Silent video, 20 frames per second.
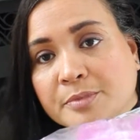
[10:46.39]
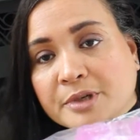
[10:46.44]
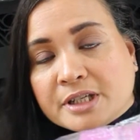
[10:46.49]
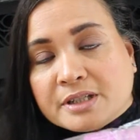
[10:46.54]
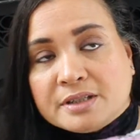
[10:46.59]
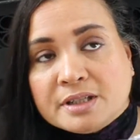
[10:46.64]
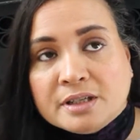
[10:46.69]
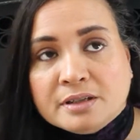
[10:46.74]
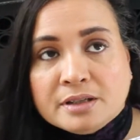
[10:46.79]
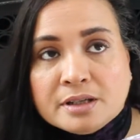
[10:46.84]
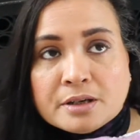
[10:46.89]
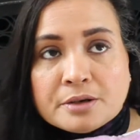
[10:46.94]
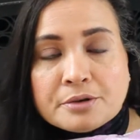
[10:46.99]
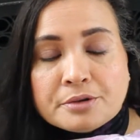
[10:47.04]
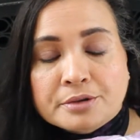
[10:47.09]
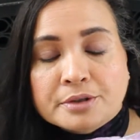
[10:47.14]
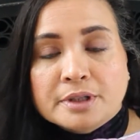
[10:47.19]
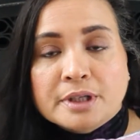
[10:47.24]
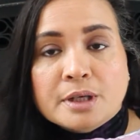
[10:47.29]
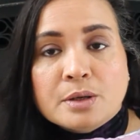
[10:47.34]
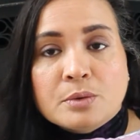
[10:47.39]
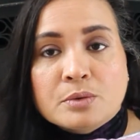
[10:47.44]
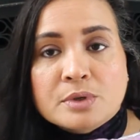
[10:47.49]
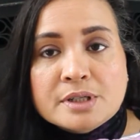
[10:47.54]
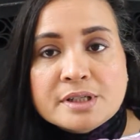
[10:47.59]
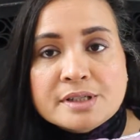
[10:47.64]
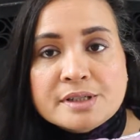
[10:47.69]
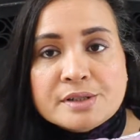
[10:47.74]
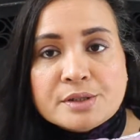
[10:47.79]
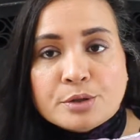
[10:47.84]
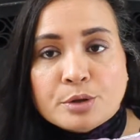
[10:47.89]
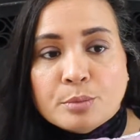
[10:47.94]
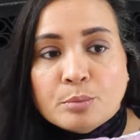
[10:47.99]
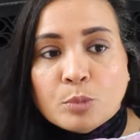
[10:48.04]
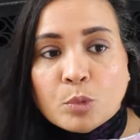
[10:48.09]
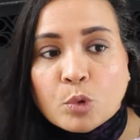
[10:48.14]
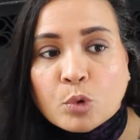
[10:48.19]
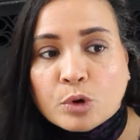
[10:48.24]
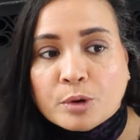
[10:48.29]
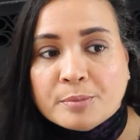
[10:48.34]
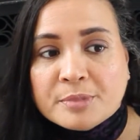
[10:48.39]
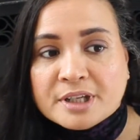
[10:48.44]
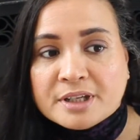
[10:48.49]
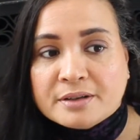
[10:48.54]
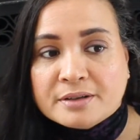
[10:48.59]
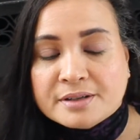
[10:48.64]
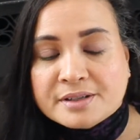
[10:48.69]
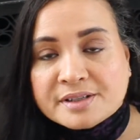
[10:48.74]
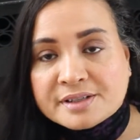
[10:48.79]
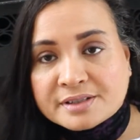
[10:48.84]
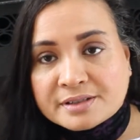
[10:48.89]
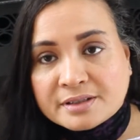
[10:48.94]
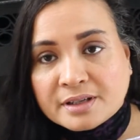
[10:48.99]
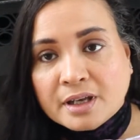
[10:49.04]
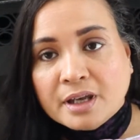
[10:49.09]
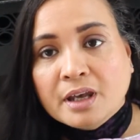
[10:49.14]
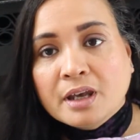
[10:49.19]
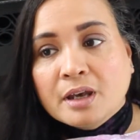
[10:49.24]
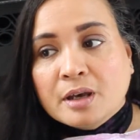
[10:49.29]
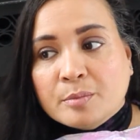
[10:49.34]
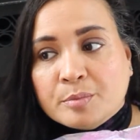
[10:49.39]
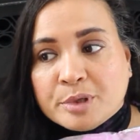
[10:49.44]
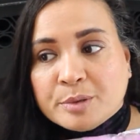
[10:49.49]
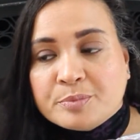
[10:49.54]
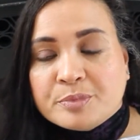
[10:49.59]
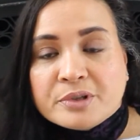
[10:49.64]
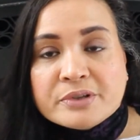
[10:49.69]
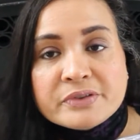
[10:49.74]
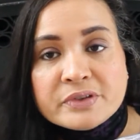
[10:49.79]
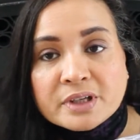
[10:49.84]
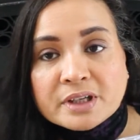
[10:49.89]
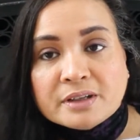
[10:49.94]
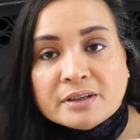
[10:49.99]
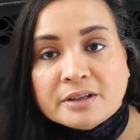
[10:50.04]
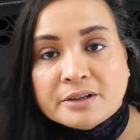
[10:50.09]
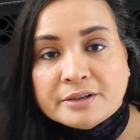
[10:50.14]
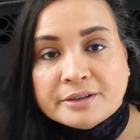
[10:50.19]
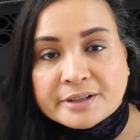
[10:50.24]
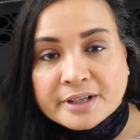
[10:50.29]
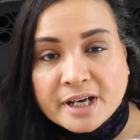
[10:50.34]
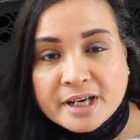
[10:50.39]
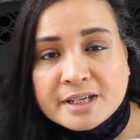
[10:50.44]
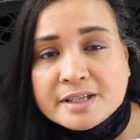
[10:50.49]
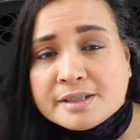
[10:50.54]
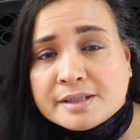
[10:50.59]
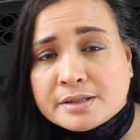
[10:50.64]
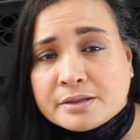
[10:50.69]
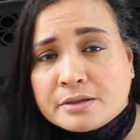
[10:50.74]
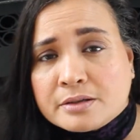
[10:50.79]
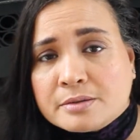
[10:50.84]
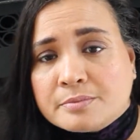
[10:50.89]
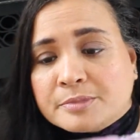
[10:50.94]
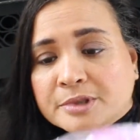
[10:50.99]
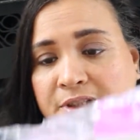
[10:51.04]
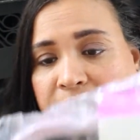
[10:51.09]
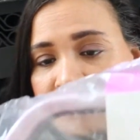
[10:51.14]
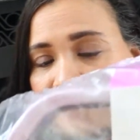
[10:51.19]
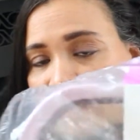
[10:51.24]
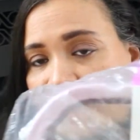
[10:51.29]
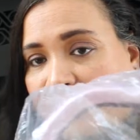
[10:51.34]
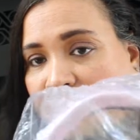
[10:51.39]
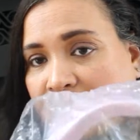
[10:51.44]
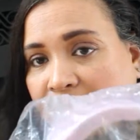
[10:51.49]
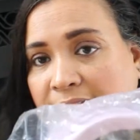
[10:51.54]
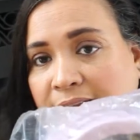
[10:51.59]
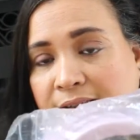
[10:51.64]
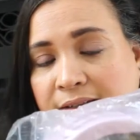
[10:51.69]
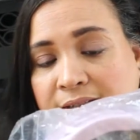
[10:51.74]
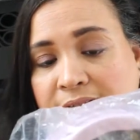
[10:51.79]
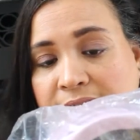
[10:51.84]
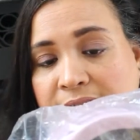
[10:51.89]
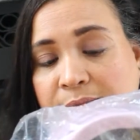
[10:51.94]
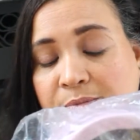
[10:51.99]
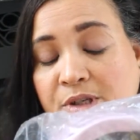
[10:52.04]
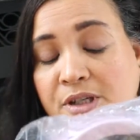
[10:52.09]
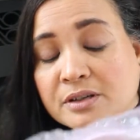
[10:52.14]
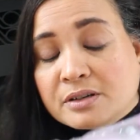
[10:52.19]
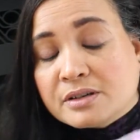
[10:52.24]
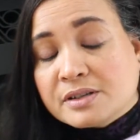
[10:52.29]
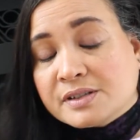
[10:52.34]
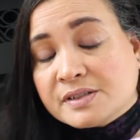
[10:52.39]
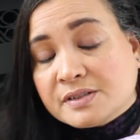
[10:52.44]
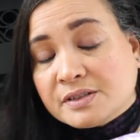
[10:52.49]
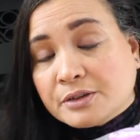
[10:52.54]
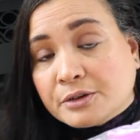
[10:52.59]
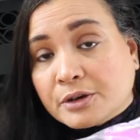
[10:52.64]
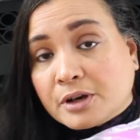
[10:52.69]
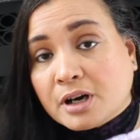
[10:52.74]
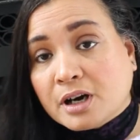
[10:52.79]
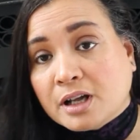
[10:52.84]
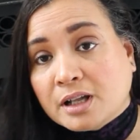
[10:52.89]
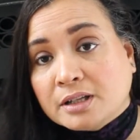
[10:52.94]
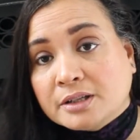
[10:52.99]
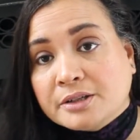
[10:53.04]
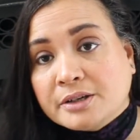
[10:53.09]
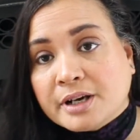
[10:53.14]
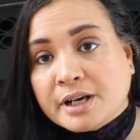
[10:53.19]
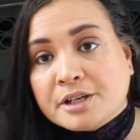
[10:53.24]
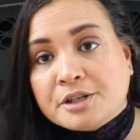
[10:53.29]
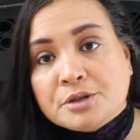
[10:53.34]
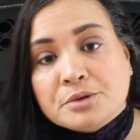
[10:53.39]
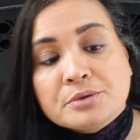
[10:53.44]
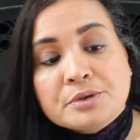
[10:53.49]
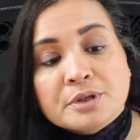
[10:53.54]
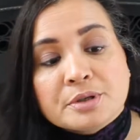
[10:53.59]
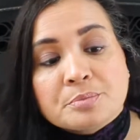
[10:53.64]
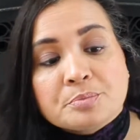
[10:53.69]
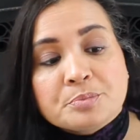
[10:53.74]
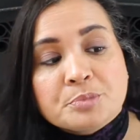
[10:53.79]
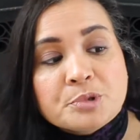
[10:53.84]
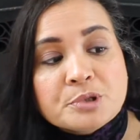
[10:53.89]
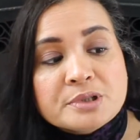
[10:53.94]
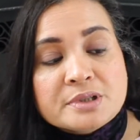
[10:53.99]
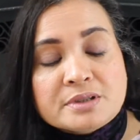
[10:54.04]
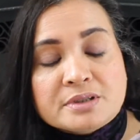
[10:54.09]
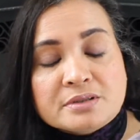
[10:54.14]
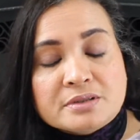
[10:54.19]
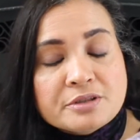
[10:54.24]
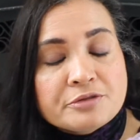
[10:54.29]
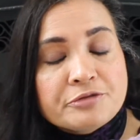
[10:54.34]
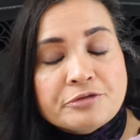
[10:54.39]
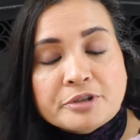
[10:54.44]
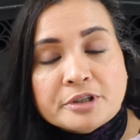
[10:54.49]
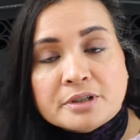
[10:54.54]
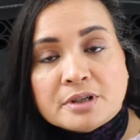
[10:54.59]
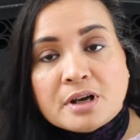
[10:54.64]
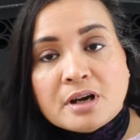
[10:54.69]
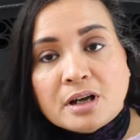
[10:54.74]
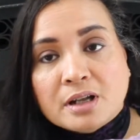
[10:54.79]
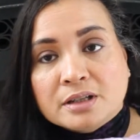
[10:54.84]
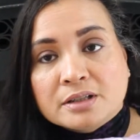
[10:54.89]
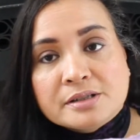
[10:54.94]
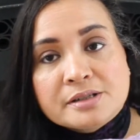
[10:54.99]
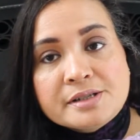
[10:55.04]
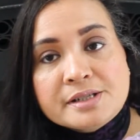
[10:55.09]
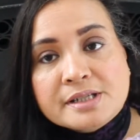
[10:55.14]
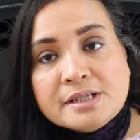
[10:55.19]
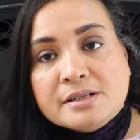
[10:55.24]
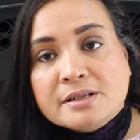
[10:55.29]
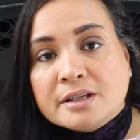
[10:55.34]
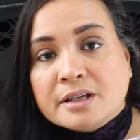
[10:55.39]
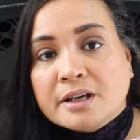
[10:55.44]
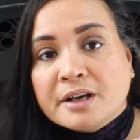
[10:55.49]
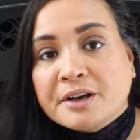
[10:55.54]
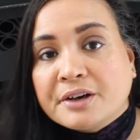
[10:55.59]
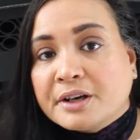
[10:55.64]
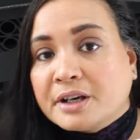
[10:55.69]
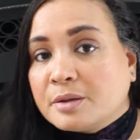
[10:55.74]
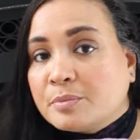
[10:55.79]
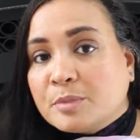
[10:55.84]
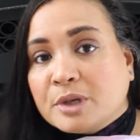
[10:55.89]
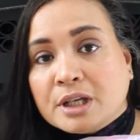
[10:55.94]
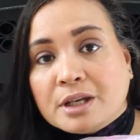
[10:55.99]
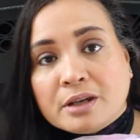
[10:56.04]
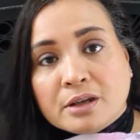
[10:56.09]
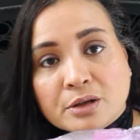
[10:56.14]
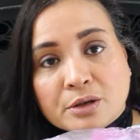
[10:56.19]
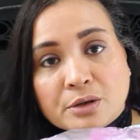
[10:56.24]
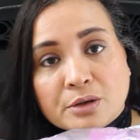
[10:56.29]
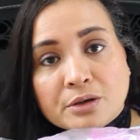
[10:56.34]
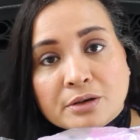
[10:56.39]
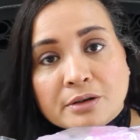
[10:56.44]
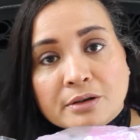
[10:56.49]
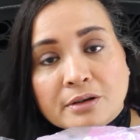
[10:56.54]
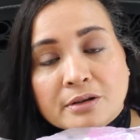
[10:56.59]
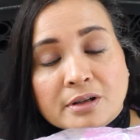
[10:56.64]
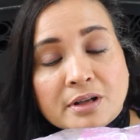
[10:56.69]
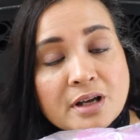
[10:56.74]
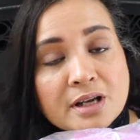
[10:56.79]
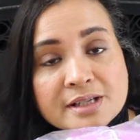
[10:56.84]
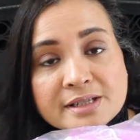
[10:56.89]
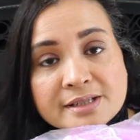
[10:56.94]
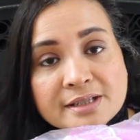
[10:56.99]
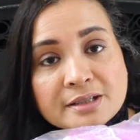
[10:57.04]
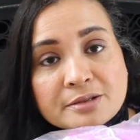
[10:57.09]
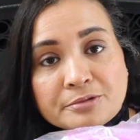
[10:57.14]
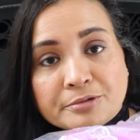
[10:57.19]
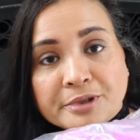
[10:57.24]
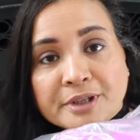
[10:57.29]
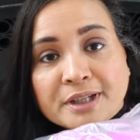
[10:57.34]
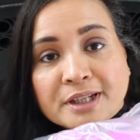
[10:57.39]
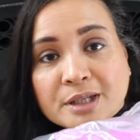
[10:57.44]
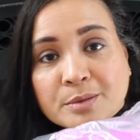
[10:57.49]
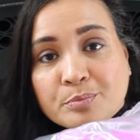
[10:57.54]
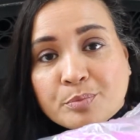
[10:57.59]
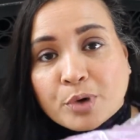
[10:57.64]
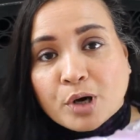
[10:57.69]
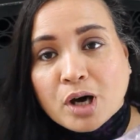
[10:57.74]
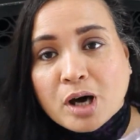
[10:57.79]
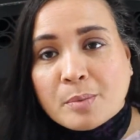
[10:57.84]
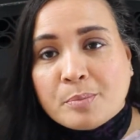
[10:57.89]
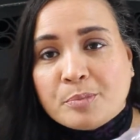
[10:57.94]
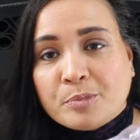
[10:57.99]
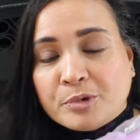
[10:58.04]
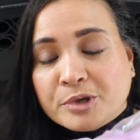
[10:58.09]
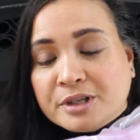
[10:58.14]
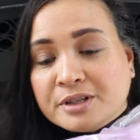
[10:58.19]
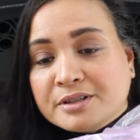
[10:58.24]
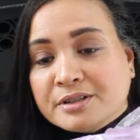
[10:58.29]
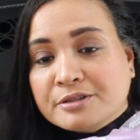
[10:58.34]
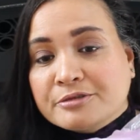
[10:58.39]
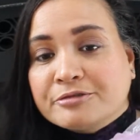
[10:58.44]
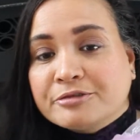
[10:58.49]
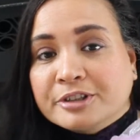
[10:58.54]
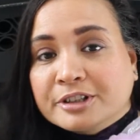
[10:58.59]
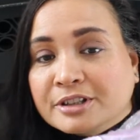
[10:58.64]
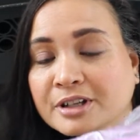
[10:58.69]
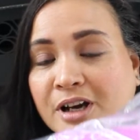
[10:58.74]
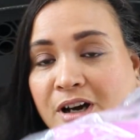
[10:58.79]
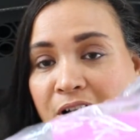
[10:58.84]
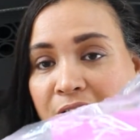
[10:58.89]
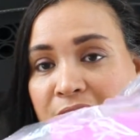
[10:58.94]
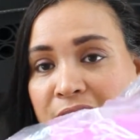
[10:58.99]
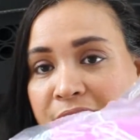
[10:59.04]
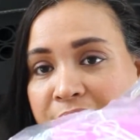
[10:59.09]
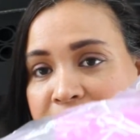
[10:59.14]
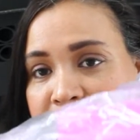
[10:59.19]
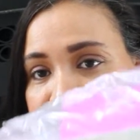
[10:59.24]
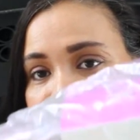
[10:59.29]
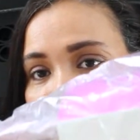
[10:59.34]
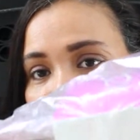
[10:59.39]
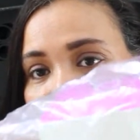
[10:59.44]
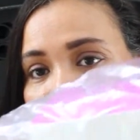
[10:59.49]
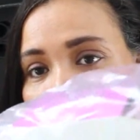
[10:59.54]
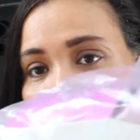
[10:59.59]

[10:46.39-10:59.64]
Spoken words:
I think the acrylic ones are more because people think they're nicer, but I like these because they're color, and you can put different colors in there and make your closet really pop with the different colors.